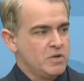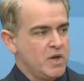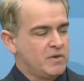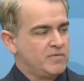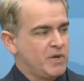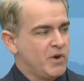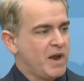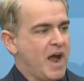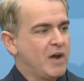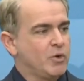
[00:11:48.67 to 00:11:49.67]
You had to figure
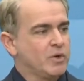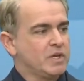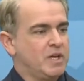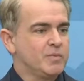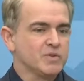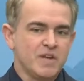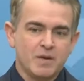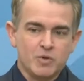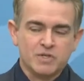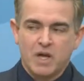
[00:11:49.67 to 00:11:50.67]
out how you're going to keep those
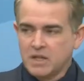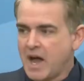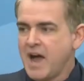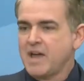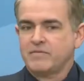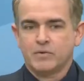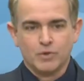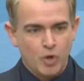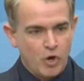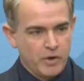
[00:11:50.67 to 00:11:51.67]
animals alive
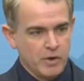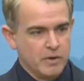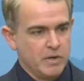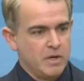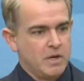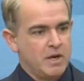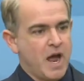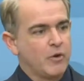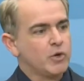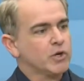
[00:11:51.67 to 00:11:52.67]
longer and
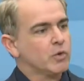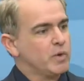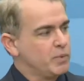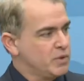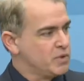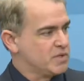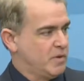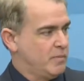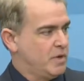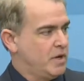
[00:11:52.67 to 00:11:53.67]
how you're going to reproduce
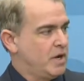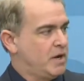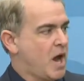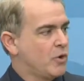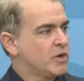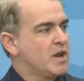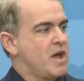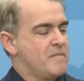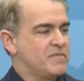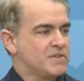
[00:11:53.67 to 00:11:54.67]
them and how are you going
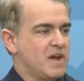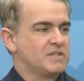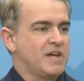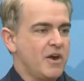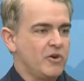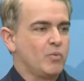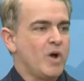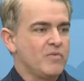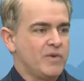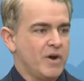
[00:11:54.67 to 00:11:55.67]
to emphasize care and
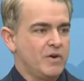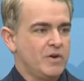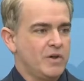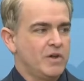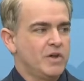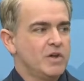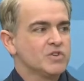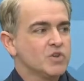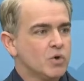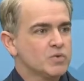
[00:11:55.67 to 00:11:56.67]
welfare.
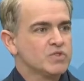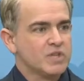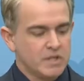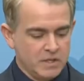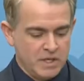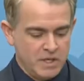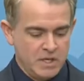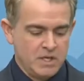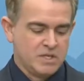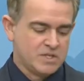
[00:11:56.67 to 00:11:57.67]
So
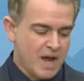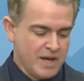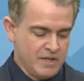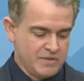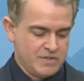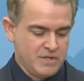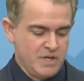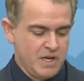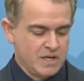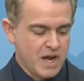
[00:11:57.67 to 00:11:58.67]
suddenly, science
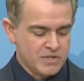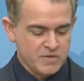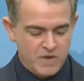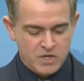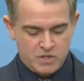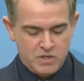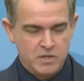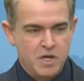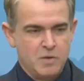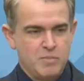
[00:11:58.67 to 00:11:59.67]
and
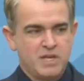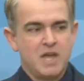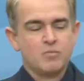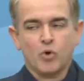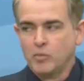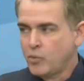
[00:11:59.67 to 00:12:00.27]
conservation became more